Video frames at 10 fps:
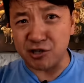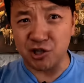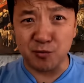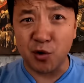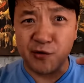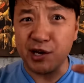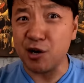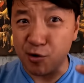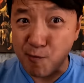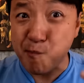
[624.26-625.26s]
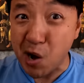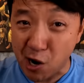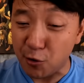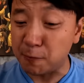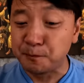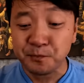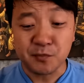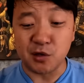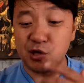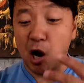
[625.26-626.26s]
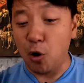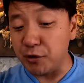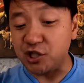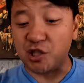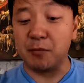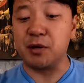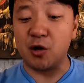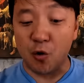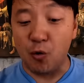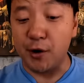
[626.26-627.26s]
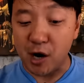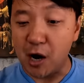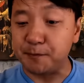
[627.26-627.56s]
action movie in your mouth. There's always something going